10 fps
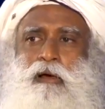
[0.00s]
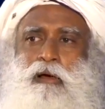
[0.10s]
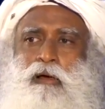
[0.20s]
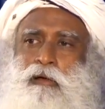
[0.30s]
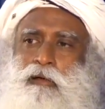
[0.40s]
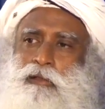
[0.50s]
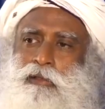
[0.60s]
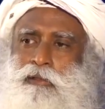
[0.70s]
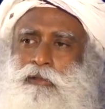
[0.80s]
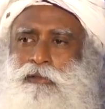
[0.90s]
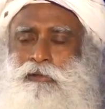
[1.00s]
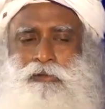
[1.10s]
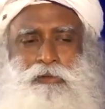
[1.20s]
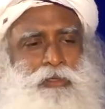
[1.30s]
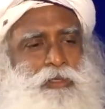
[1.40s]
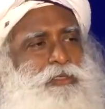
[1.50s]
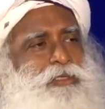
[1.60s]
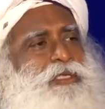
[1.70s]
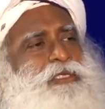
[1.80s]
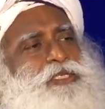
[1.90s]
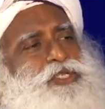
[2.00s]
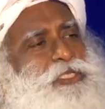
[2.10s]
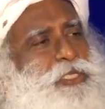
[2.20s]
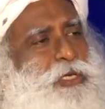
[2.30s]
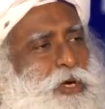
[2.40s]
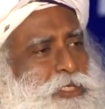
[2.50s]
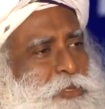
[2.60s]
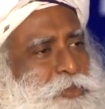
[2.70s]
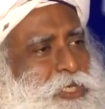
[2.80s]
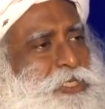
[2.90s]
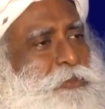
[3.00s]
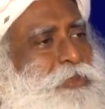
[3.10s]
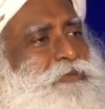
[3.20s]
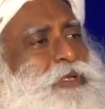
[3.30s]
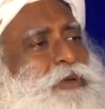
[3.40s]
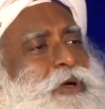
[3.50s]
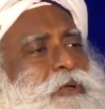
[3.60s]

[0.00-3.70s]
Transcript: Uh, this is just a gossip session between you